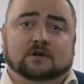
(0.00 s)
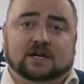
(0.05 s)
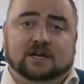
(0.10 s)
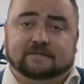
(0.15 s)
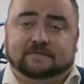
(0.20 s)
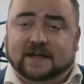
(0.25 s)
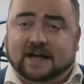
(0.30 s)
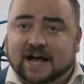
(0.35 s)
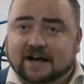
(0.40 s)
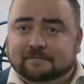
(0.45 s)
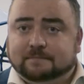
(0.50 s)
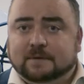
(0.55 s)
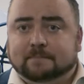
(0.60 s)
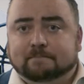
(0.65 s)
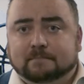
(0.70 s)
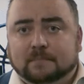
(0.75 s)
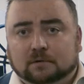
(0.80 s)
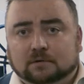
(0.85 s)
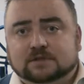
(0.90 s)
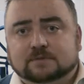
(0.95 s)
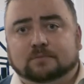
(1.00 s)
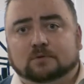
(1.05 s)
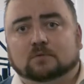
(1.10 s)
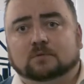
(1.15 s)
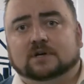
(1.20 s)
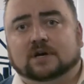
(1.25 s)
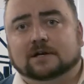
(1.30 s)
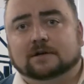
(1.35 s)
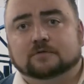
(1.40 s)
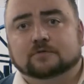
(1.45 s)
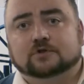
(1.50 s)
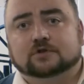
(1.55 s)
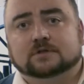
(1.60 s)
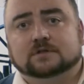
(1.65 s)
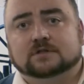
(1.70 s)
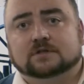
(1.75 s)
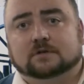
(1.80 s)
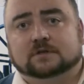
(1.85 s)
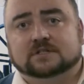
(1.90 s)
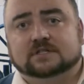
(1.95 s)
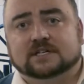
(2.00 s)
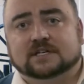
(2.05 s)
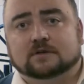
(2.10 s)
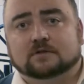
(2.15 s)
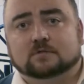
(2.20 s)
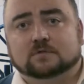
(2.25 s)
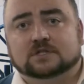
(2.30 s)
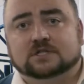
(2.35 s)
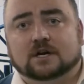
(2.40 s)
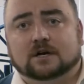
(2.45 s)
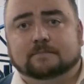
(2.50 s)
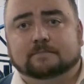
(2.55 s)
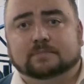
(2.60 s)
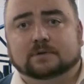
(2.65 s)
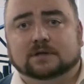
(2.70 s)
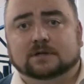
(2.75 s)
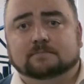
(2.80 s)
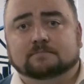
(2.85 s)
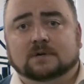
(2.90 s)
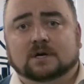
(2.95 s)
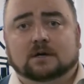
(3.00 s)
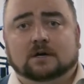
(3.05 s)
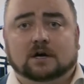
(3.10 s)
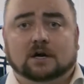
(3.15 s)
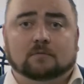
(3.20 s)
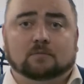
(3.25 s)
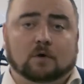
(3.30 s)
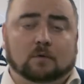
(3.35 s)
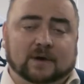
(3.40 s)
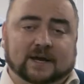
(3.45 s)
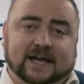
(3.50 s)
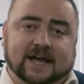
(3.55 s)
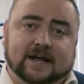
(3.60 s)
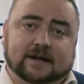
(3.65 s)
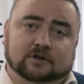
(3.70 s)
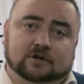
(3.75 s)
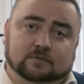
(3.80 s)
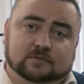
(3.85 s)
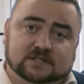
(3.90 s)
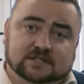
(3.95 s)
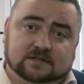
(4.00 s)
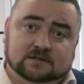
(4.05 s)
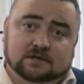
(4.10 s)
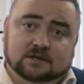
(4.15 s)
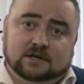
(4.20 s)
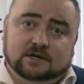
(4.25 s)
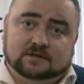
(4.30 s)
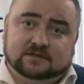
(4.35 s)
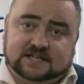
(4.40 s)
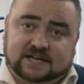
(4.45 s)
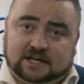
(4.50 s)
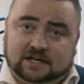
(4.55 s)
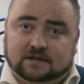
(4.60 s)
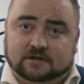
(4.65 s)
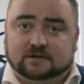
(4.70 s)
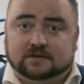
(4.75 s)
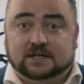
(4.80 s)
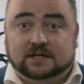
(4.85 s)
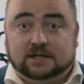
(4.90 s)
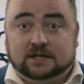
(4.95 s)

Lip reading: if there have been multiple dilutions on a single sample, what we can do is take